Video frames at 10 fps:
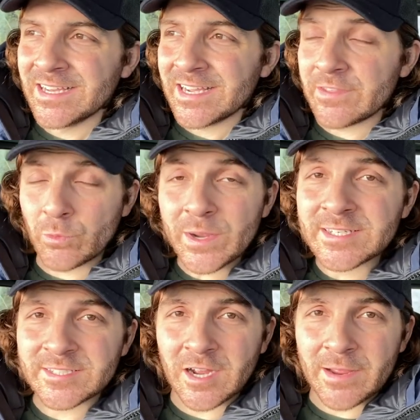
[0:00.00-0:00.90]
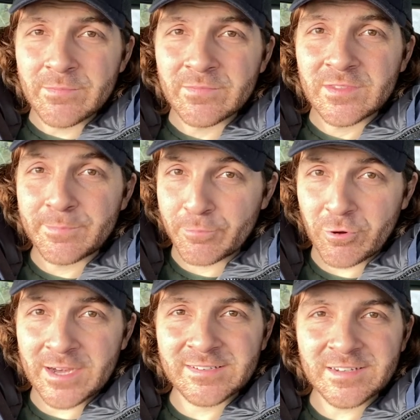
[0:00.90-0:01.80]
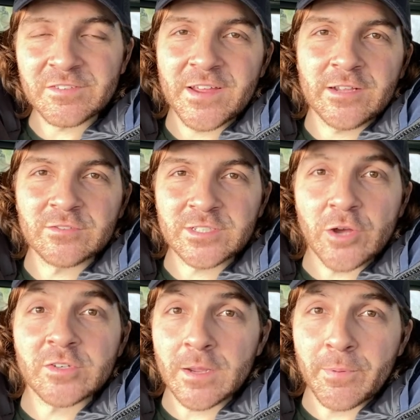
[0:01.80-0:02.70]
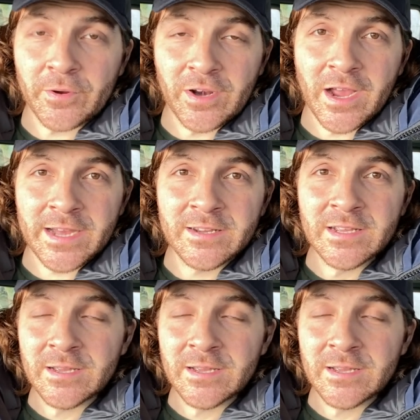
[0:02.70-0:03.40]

In the winter time, the price of these vehicles goes up online.